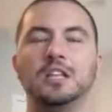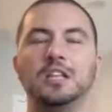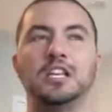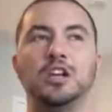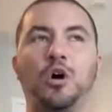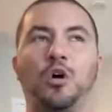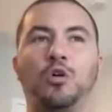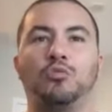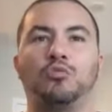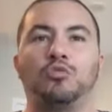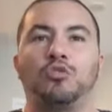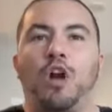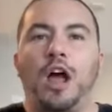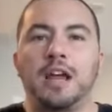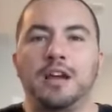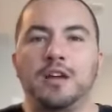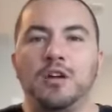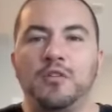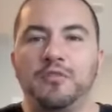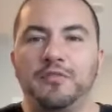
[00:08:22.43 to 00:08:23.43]
The whole
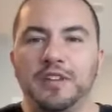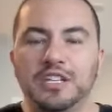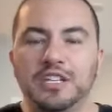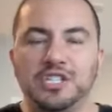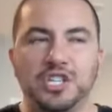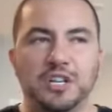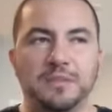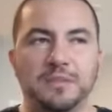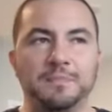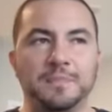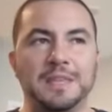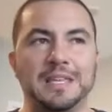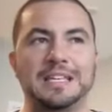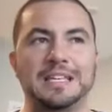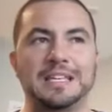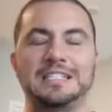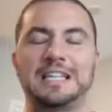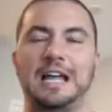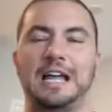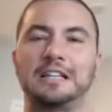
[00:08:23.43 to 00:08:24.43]
Rhino vision
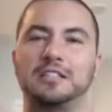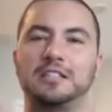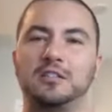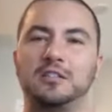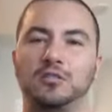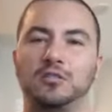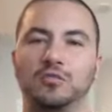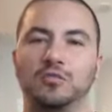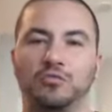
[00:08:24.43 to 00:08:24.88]
is that